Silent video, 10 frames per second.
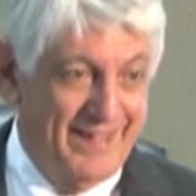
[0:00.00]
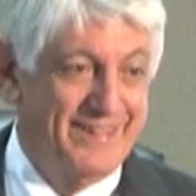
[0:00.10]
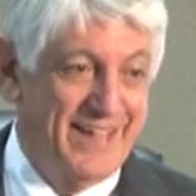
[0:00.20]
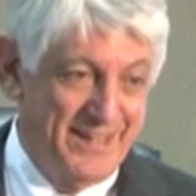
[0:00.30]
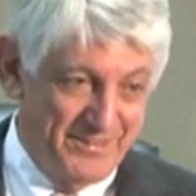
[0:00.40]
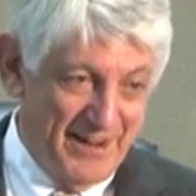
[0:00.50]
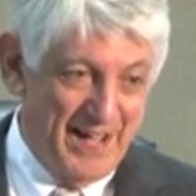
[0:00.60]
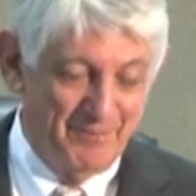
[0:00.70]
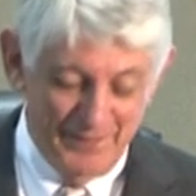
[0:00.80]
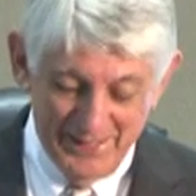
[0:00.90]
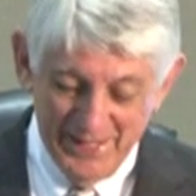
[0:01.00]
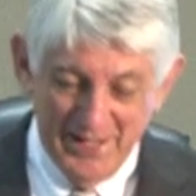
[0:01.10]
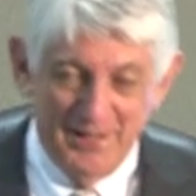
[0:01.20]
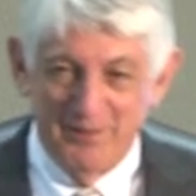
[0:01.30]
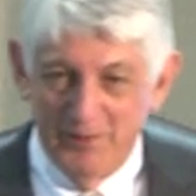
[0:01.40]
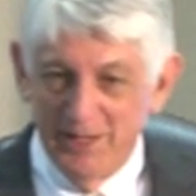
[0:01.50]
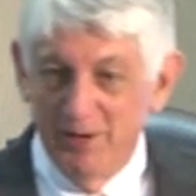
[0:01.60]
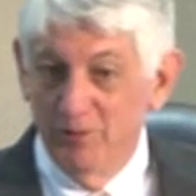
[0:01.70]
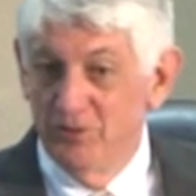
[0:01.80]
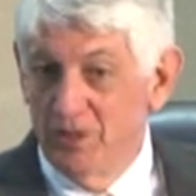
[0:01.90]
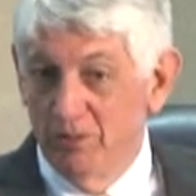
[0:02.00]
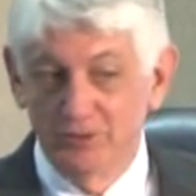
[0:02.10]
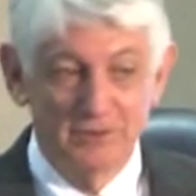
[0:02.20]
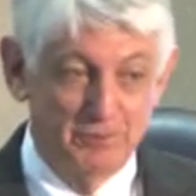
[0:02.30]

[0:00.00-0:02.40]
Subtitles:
That's right. We get on social.